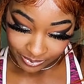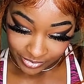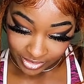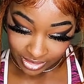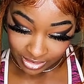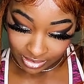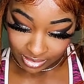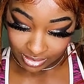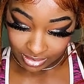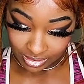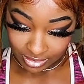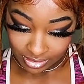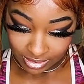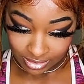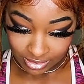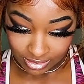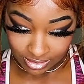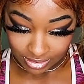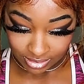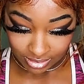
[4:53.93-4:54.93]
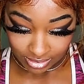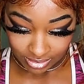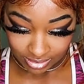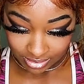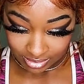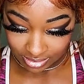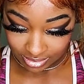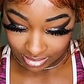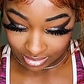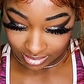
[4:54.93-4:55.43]
In uh,
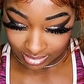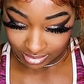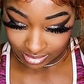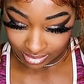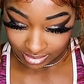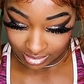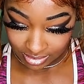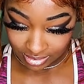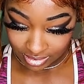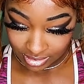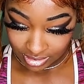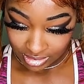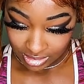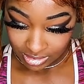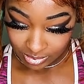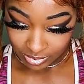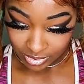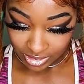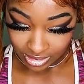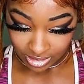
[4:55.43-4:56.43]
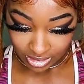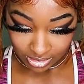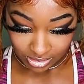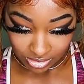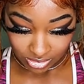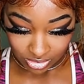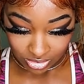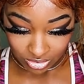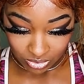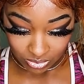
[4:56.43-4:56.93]

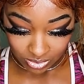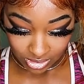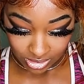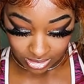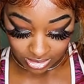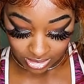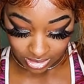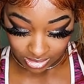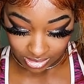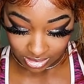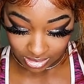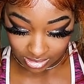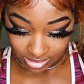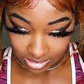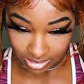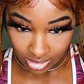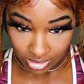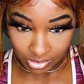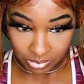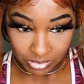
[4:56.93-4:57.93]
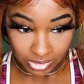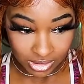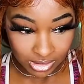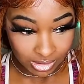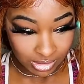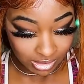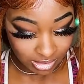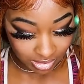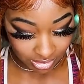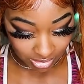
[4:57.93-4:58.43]
behind the squeaks. I think it's an
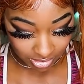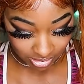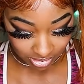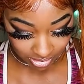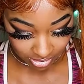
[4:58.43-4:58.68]
armadillo.